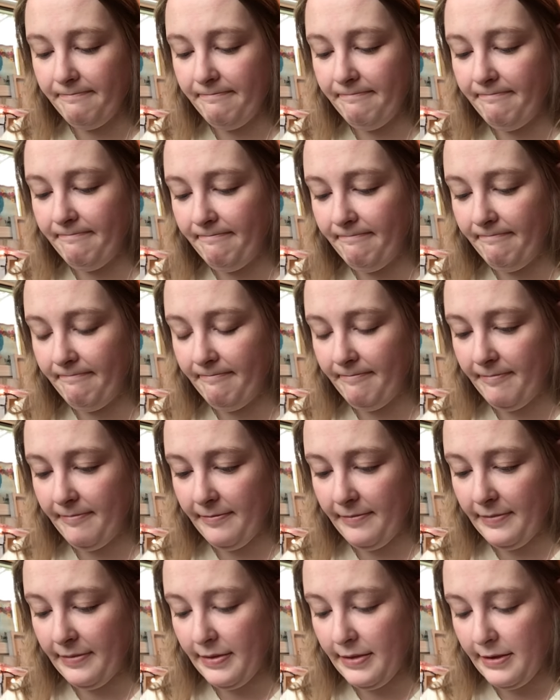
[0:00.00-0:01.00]

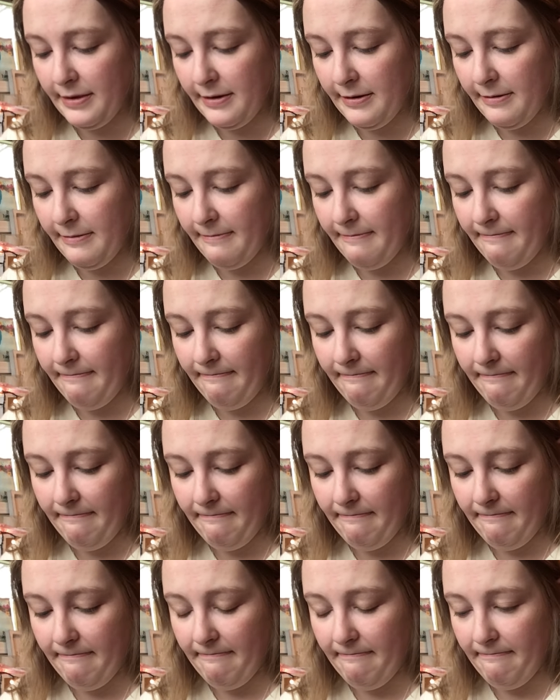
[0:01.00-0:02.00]

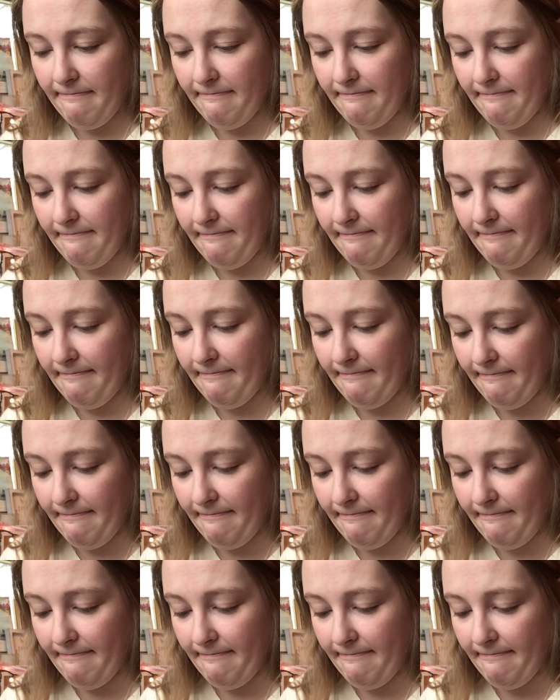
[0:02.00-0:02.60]
No one is speaking in this clip.